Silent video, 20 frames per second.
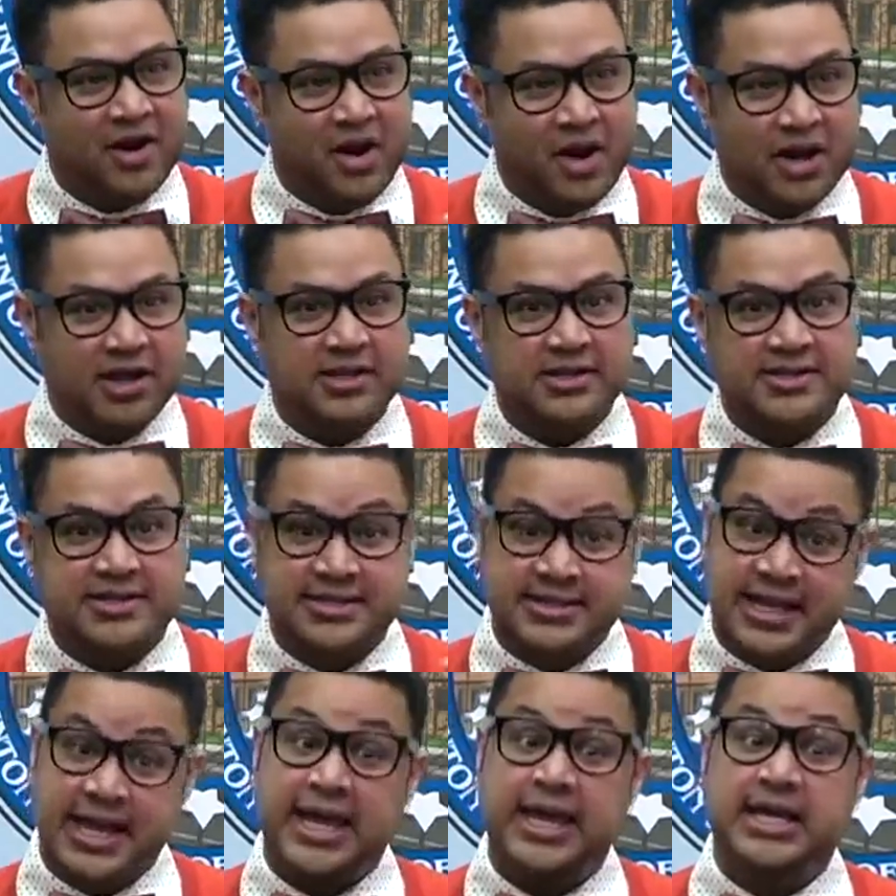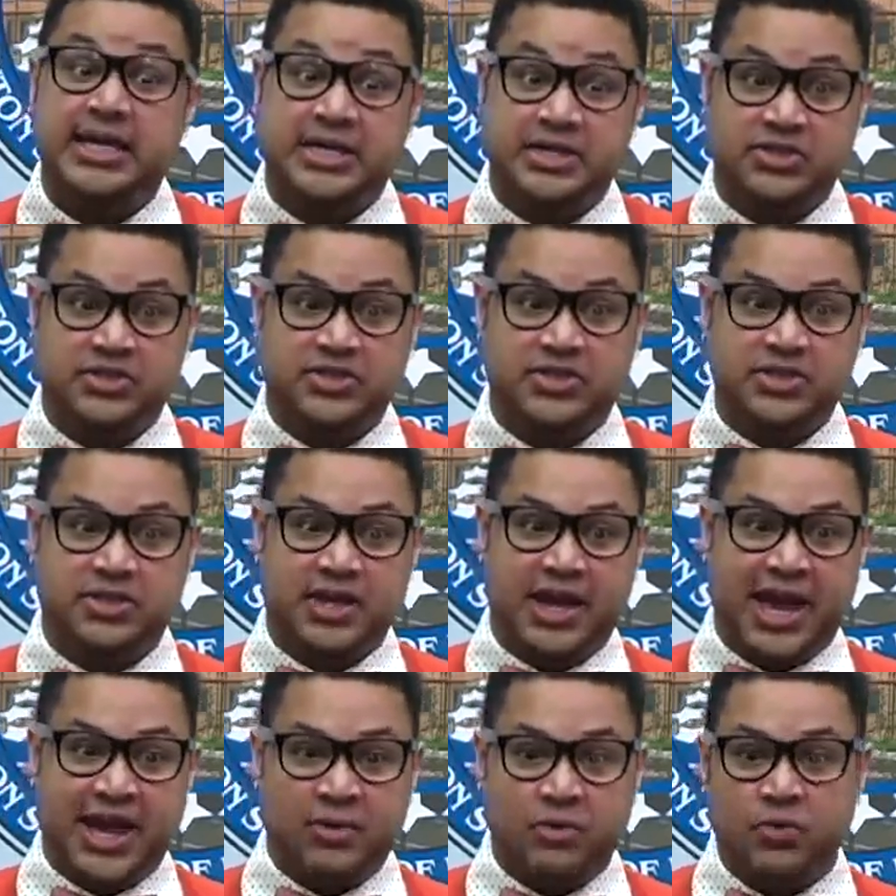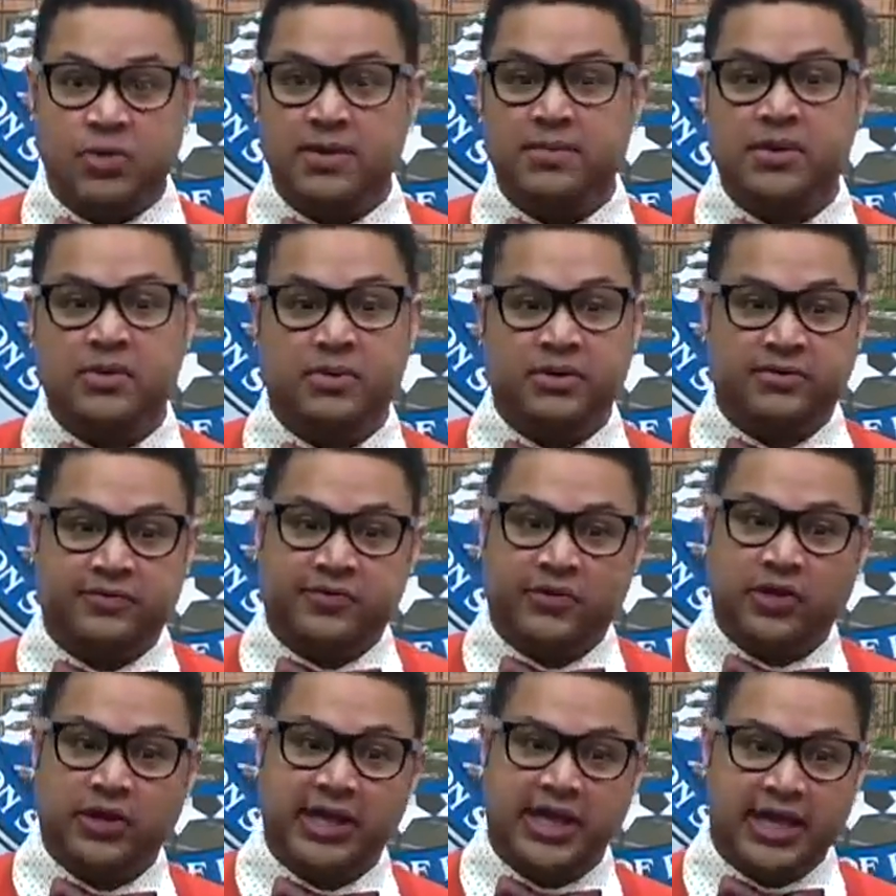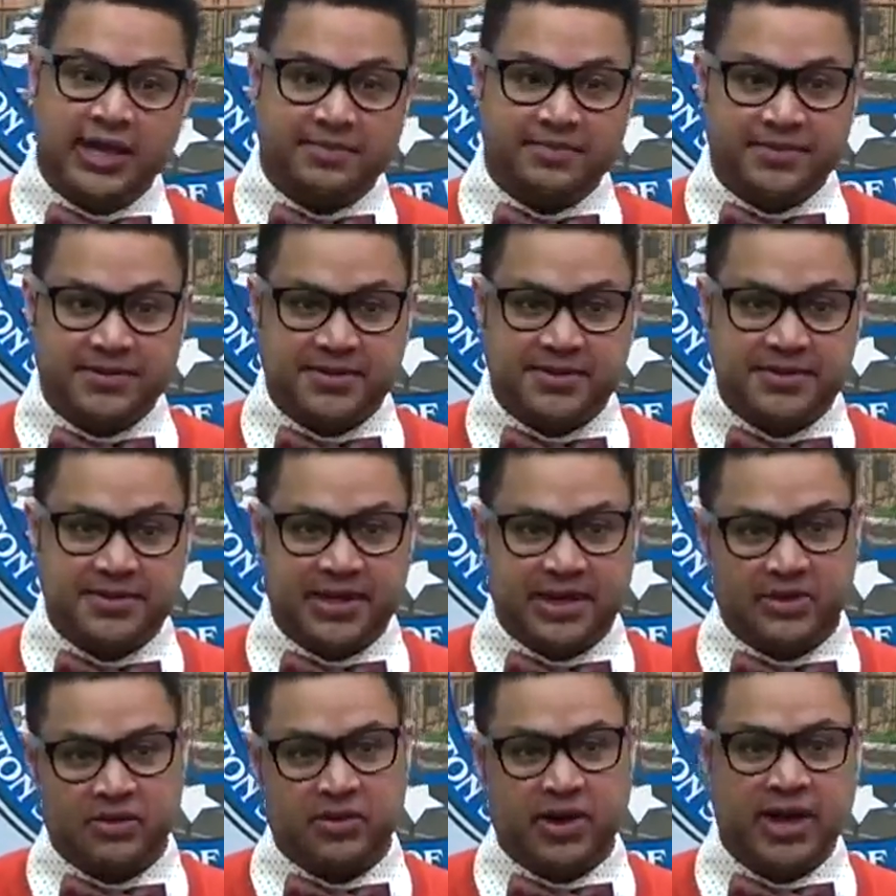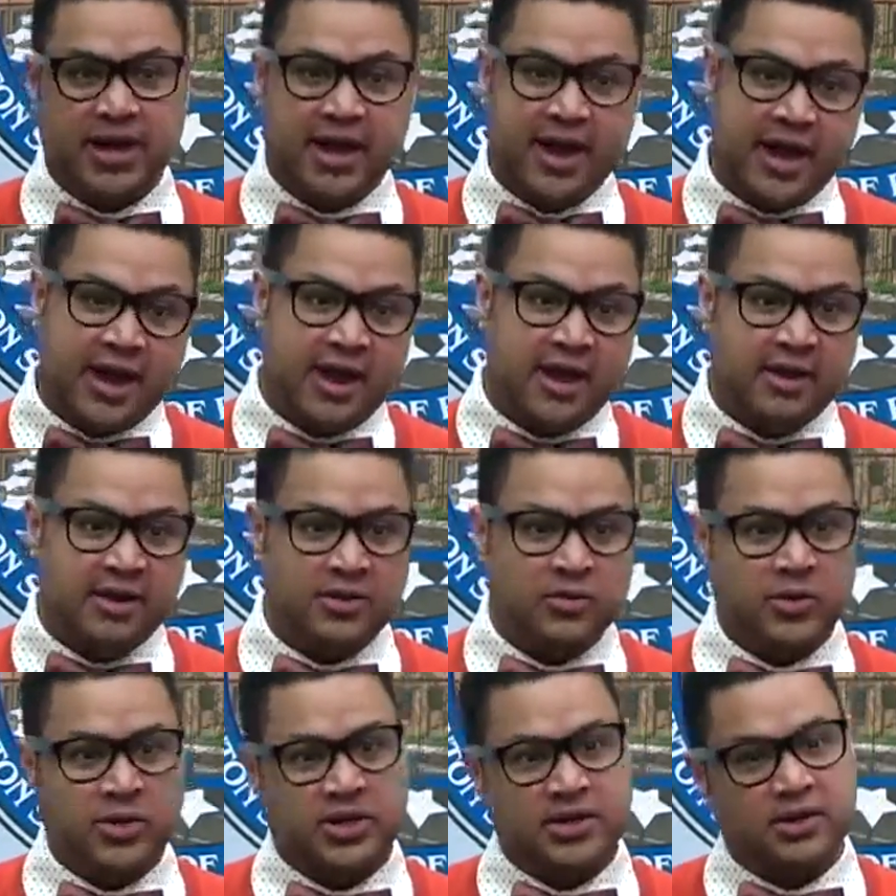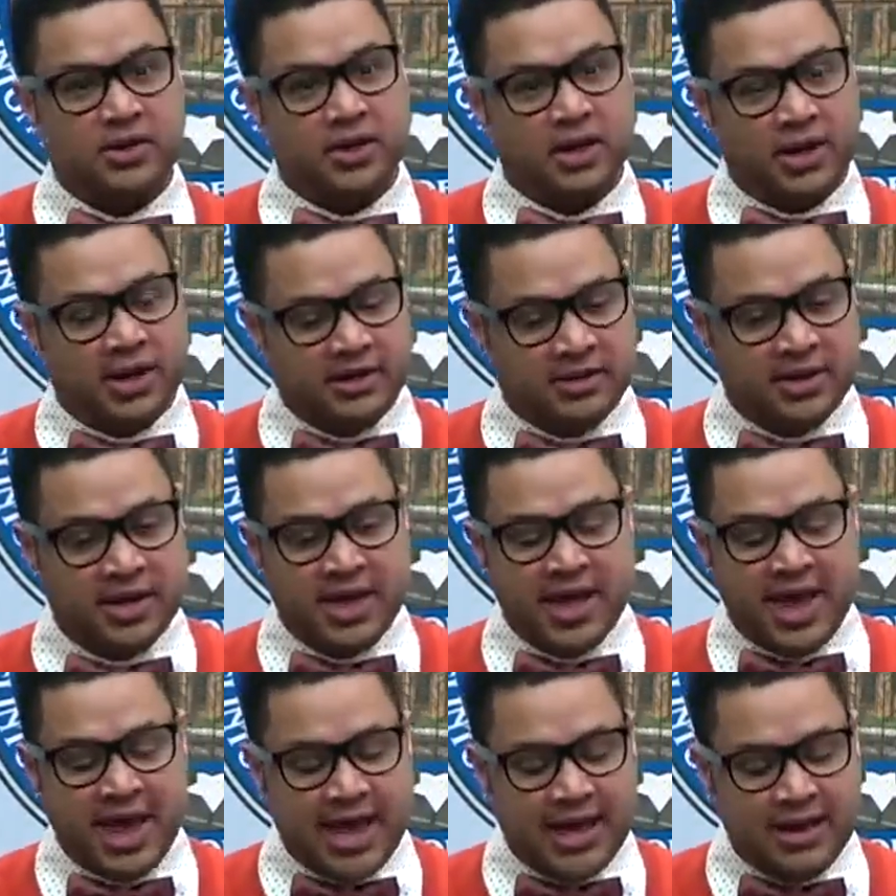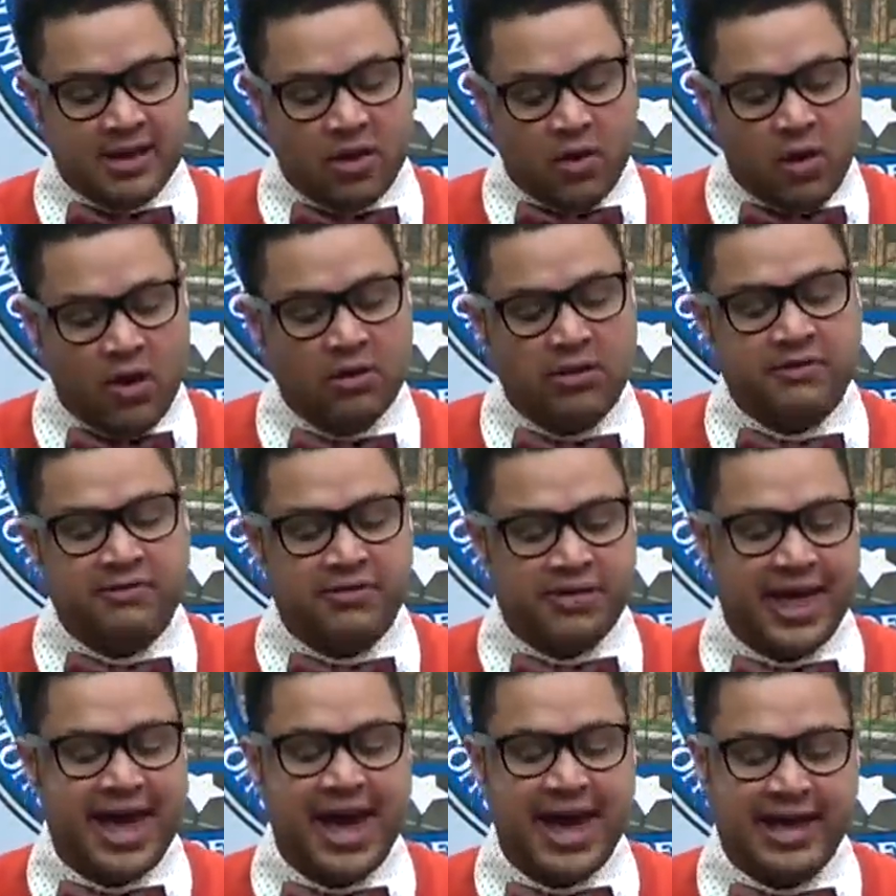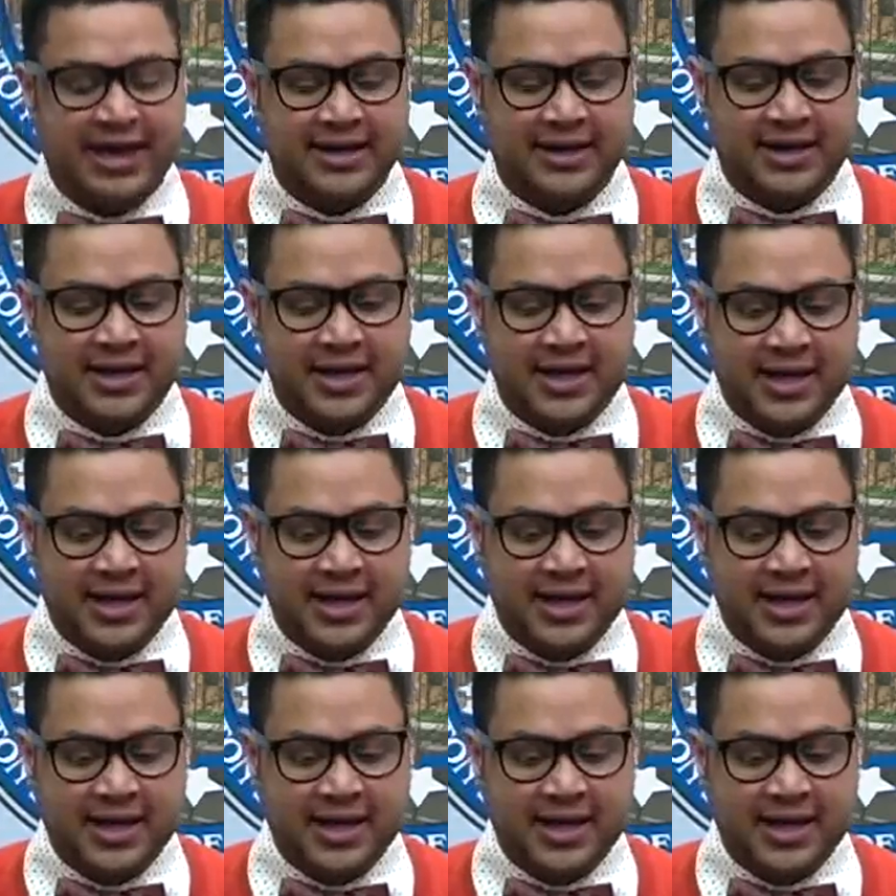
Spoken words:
on stage, and women with full hips and gray hair and wearing and all of that,